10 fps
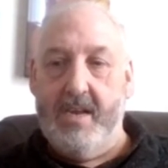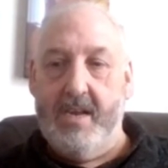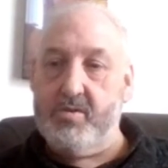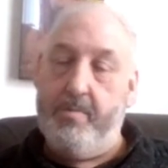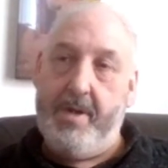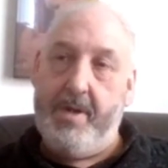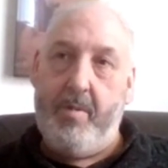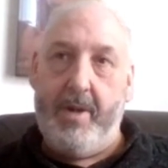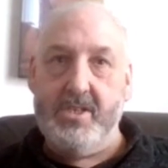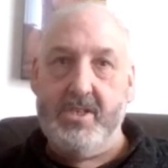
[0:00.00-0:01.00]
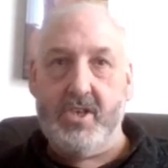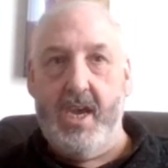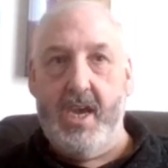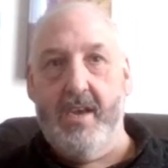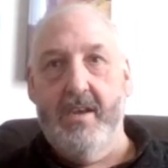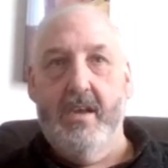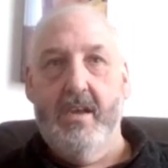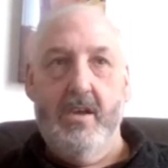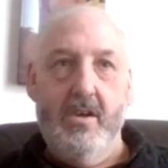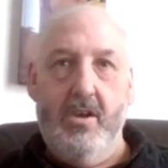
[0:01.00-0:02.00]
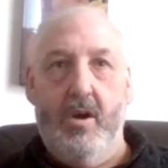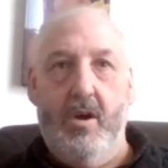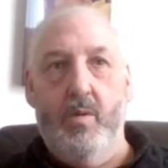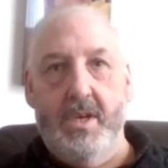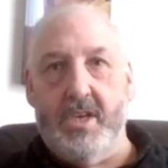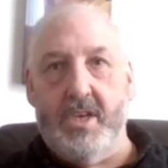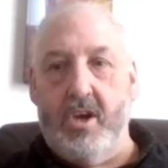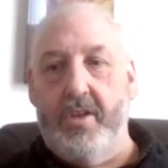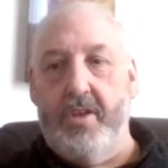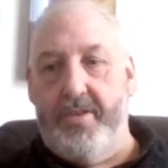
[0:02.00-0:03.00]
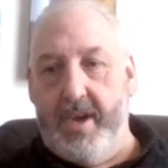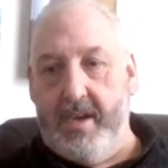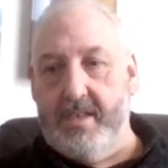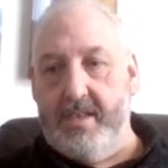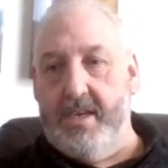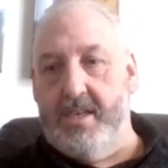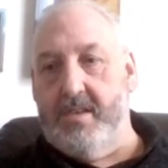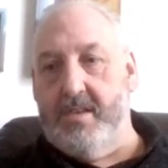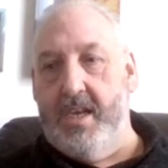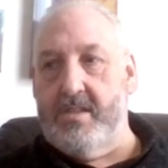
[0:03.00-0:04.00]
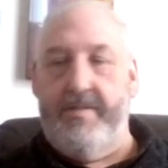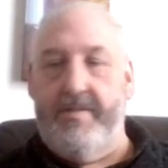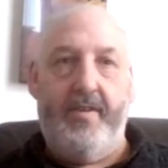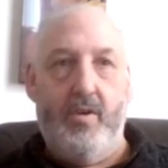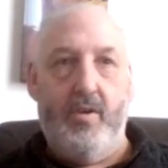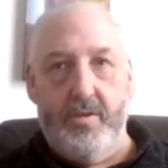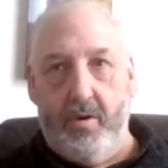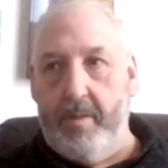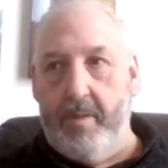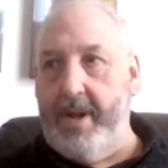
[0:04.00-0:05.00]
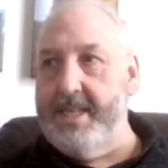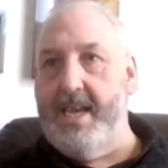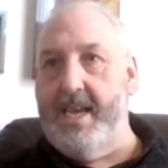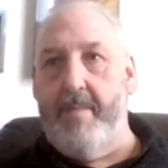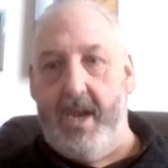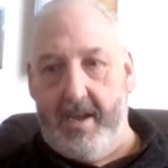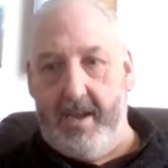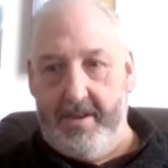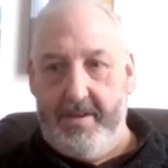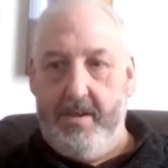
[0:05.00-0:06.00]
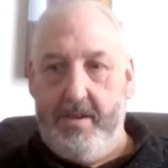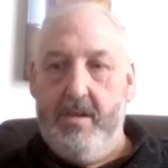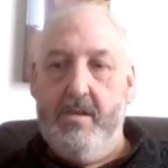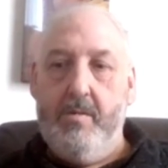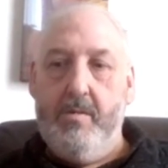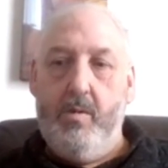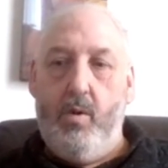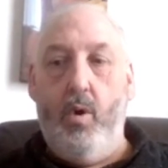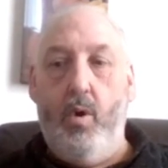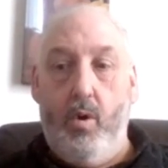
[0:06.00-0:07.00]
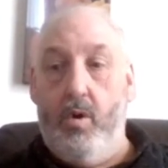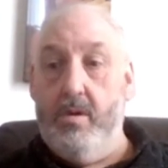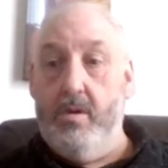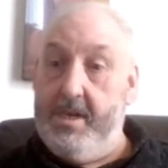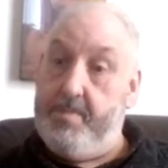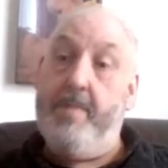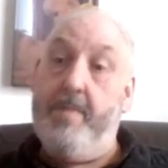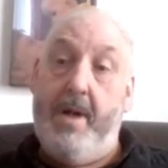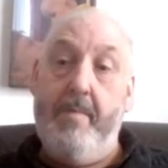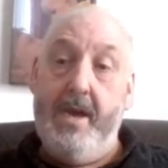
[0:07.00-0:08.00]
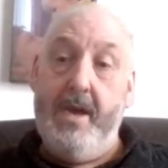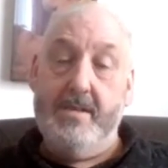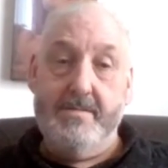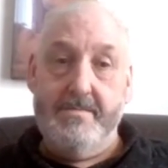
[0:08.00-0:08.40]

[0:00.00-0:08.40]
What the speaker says: Now, some people might say, it's a God thing. It's the flood or the pandemic, or it's been man-made.